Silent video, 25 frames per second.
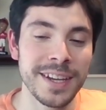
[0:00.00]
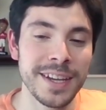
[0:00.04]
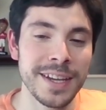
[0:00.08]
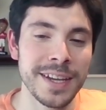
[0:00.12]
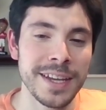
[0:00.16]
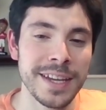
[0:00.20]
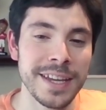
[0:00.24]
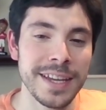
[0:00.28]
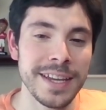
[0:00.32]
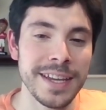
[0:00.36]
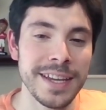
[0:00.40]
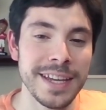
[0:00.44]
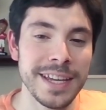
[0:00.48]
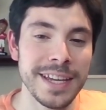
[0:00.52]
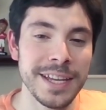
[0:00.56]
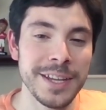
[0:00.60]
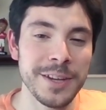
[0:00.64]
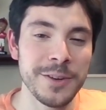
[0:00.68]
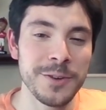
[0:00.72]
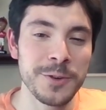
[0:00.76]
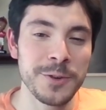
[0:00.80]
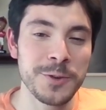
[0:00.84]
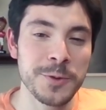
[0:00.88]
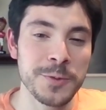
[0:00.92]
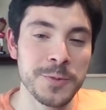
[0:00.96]

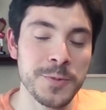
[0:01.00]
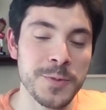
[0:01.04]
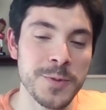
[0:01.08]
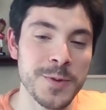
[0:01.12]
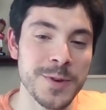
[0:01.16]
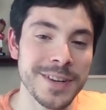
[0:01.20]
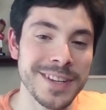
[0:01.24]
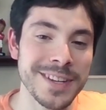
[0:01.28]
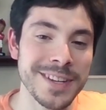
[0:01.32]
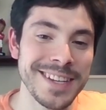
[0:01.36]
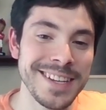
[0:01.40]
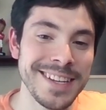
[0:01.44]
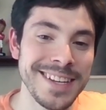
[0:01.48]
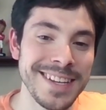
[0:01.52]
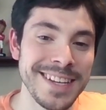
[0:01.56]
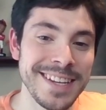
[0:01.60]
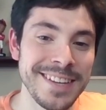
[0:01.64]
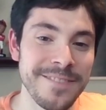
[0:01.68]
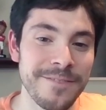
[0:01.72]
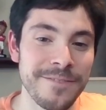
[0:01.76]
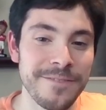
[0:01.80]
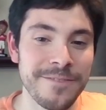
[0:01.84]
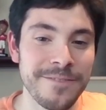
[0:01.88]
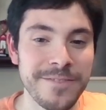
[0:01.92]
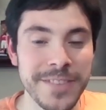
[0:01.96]
in
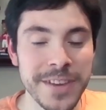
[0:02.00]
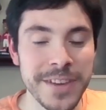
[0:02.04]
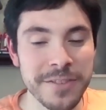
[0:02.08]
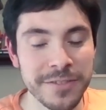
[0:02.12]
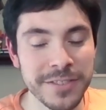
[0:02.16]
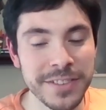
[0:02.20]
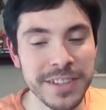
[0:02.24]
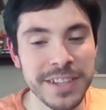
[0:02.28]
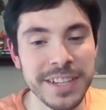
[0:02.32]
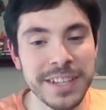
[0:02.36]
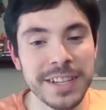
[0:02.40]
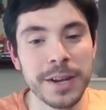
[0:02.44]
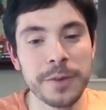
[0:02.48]
2015,